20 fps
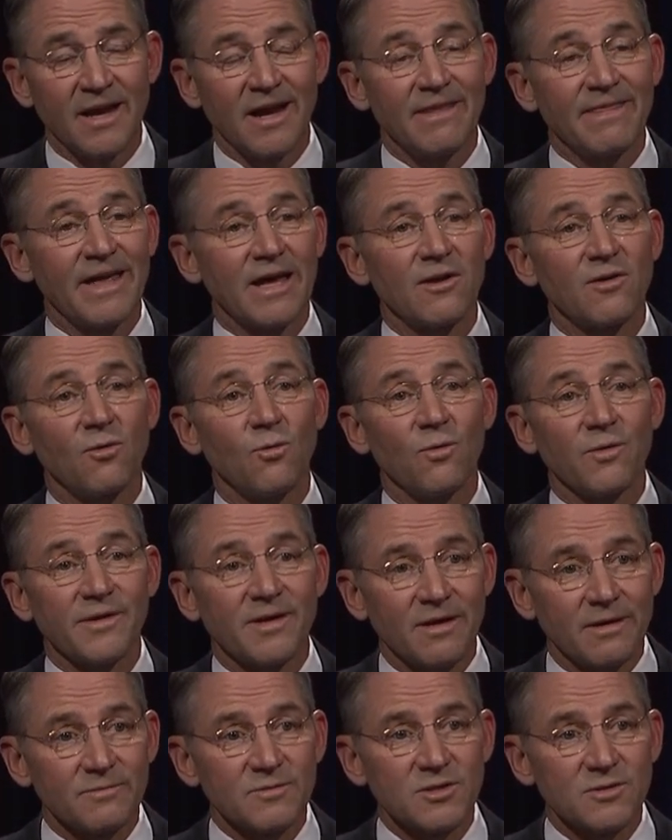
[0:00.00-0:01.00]
and that only
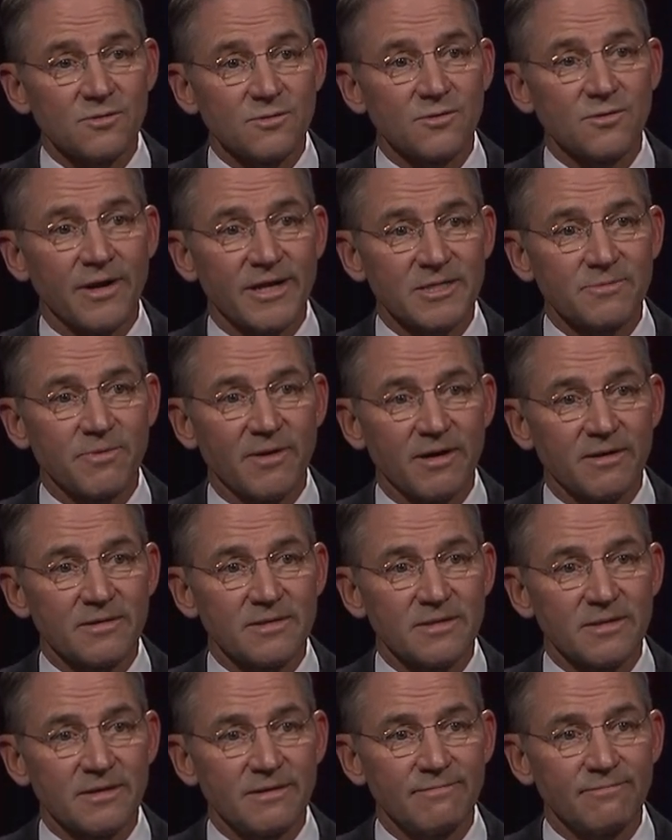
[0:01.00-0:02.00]
comes through
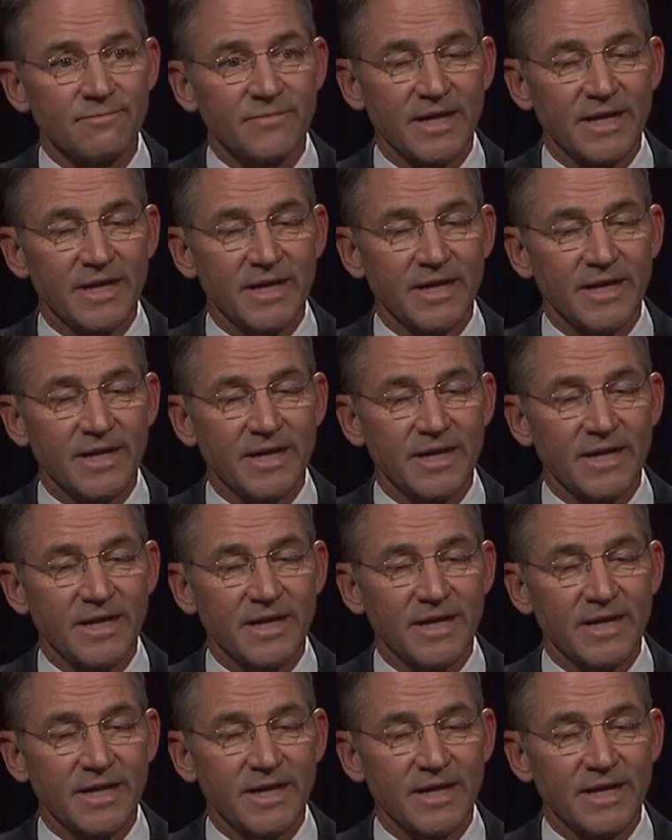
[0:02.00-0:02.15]
transparency.